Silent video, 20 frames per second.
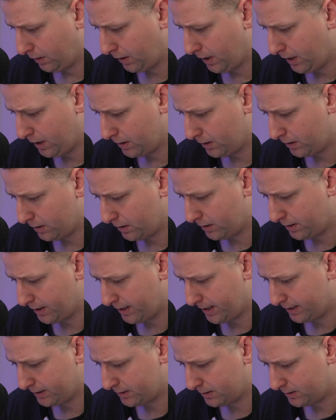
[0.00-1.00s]
Yeah,
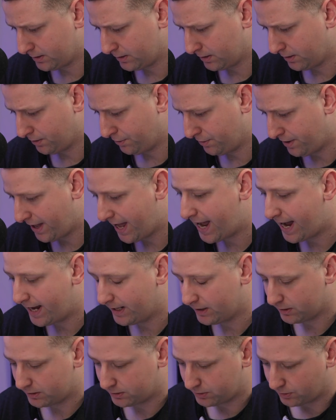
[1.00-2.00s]
that's that.